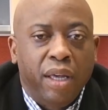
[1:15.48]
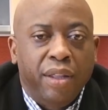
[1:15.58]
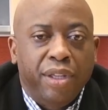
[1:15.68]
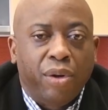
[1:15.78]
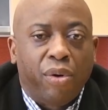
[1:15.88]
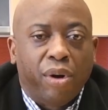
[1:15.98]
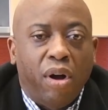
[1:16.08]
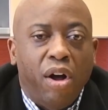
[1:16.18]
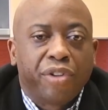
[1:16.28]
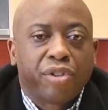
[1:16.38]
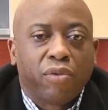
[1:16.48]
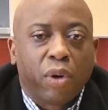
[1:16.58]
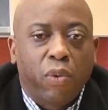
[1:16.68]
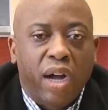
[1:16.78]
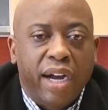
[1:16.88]
The order also
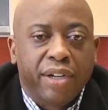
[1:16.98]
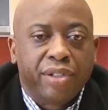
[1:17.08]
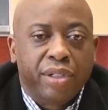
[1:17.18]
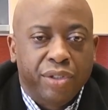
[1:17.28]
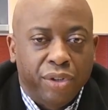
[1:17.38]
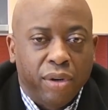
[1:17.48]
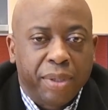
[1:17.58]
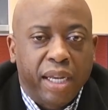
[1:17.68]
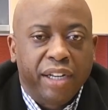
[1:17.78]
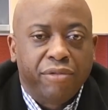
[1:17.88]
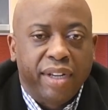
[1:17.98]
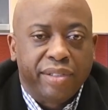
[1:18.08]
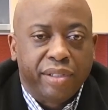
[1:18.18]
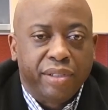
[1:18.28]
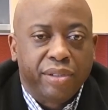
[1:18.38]
requires Durham County
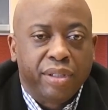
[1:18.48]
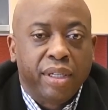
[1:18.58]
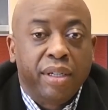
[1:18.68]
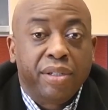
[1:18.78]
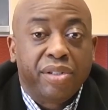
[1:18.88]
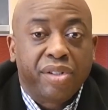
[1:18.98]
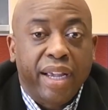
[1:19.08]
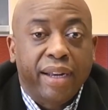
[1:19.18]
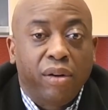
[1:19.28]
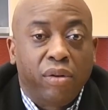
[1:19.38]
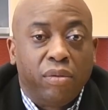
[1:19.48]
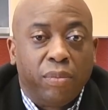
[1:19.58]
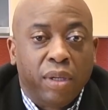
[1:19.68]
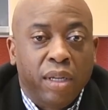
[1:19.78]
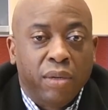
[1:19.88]
residents to stay at
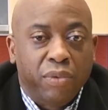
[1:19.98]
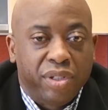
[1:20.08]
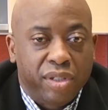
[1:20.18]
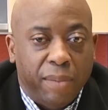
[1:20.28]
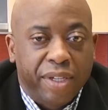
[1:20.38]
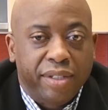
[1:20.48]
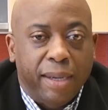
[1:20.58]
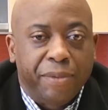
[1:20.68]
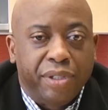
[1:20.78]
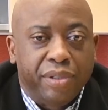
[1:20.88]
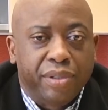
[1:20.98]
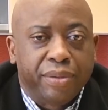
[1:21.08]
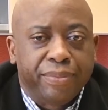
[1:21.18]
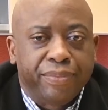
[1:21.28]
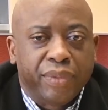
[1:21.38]
home, with some exceptions.
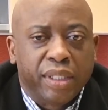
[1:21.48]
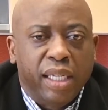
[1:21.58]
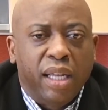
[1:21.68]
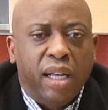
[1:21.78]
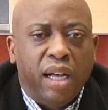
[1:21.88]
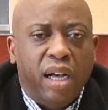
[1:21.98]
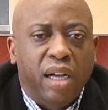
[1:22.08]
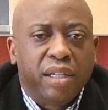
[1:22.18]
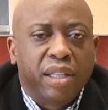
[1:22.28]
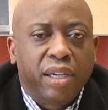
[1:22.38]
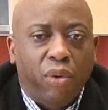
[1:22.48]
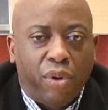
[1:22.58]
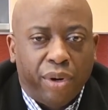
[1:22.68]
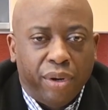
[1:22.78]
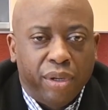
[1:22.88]
Under the
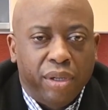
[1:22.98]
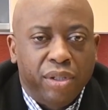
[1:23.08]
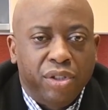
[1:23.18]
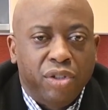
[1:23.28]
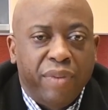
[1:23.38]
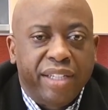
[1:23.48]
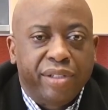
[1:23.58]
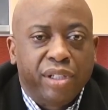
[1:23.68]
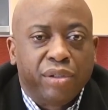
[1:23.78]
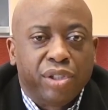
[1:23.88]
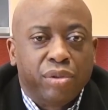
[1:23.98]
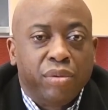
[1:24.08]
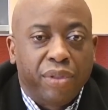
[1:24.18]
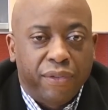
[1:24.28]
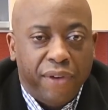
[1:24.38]
order, you may still
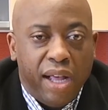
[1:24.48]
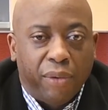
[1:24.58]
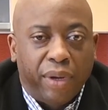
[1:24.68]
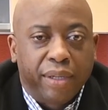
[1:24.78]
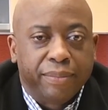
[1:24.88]
do the following: